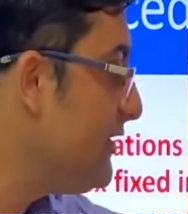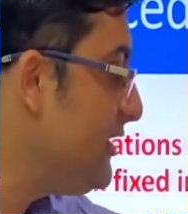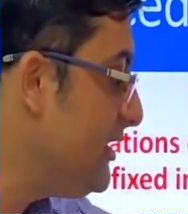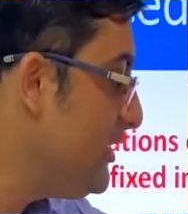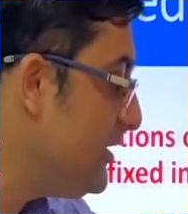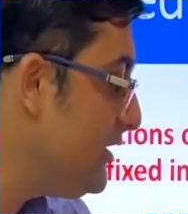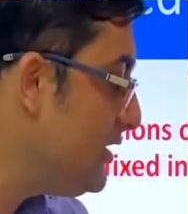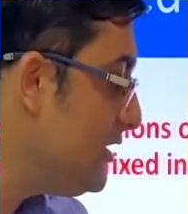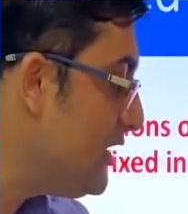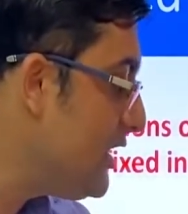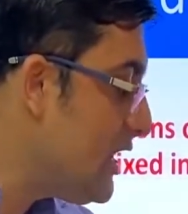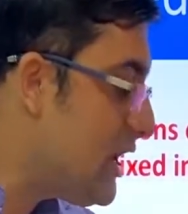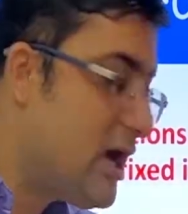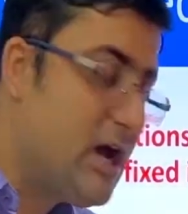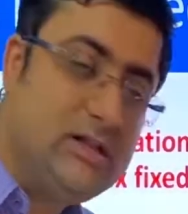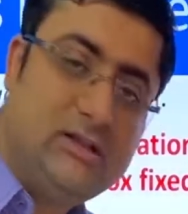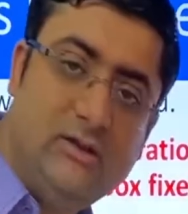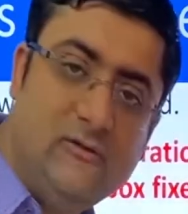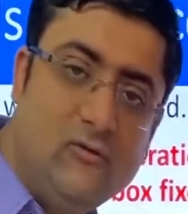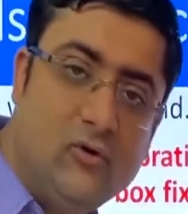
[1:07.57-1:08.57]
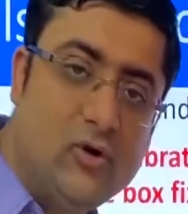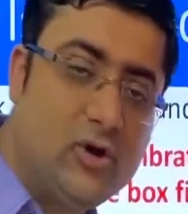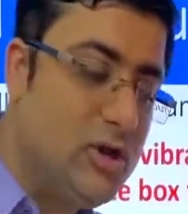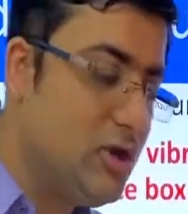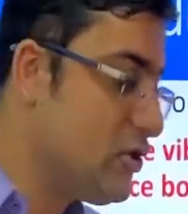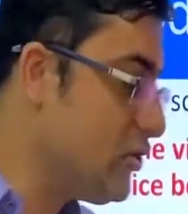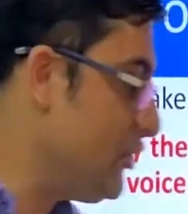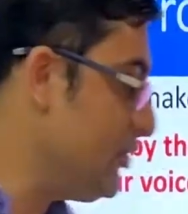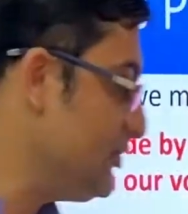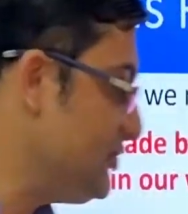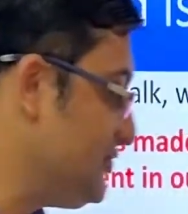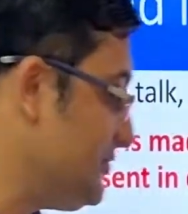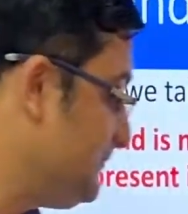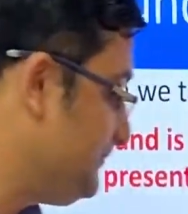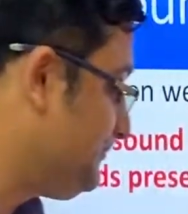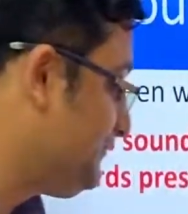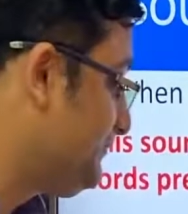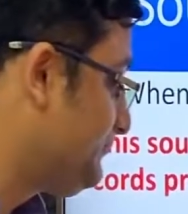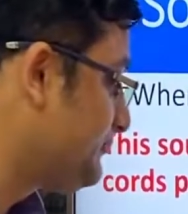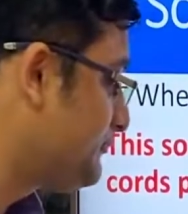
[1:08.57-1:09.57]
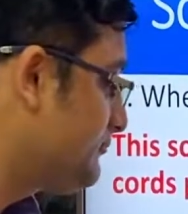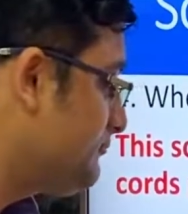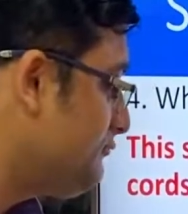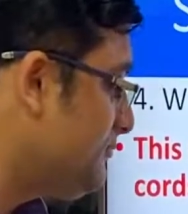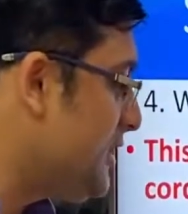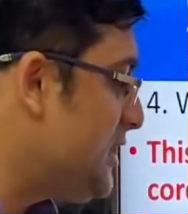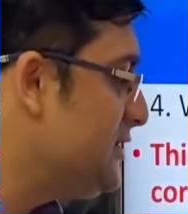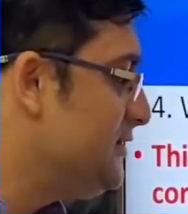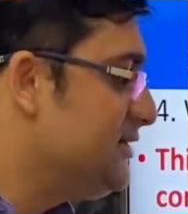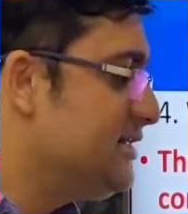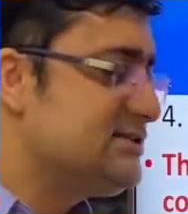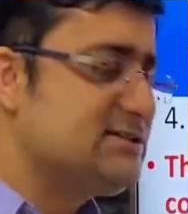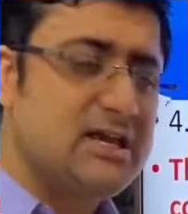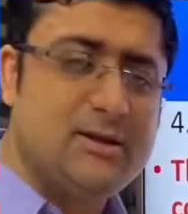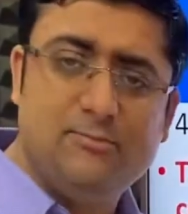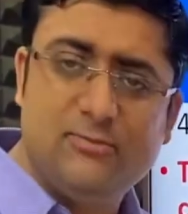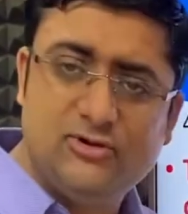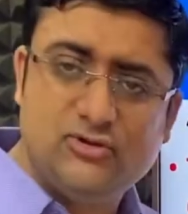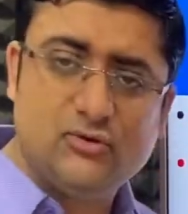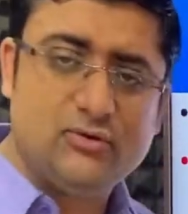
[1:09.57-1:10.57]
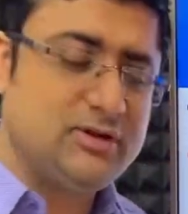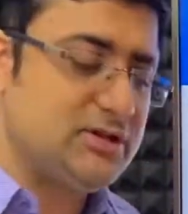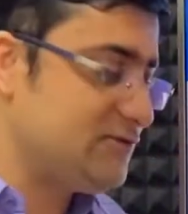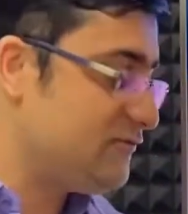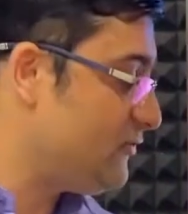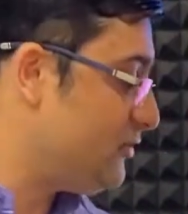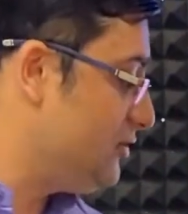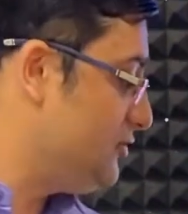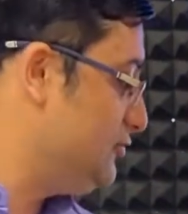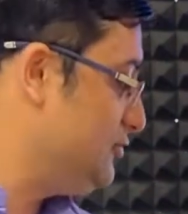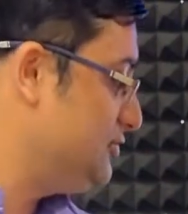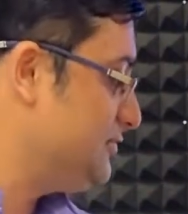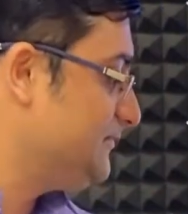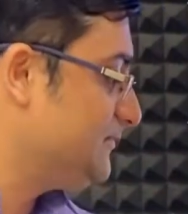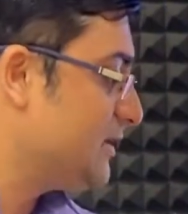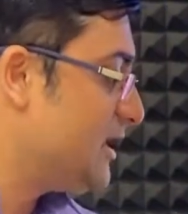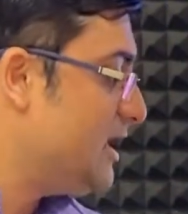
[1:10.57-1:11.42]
here are the vocal cords. This can be shown as follows.